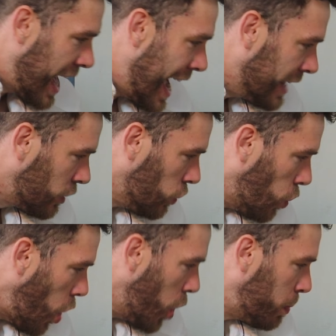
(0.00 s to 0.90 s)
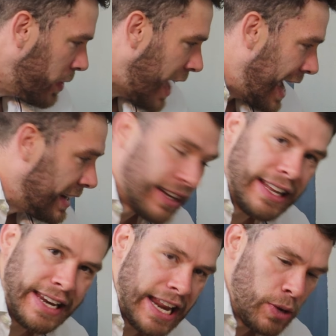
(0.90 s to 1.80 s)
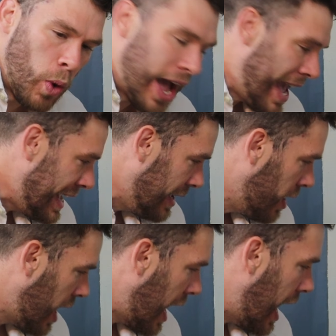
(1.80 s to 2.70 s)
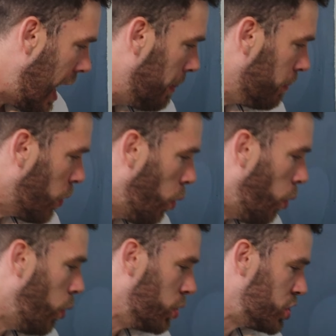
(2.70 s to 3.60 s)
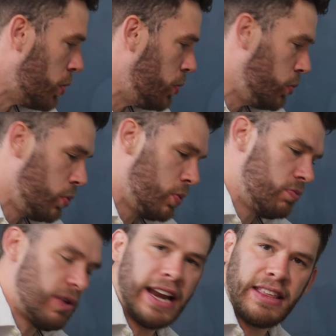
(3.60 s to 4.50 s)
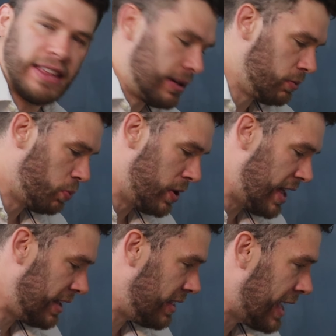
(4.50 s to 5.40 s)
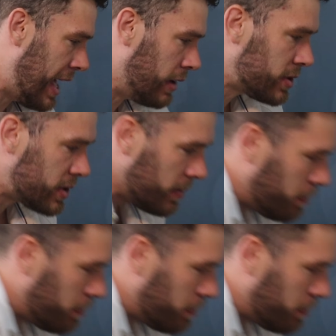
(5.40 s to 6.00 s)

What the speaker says: handle or open the handle in any way, or do anything with anything else,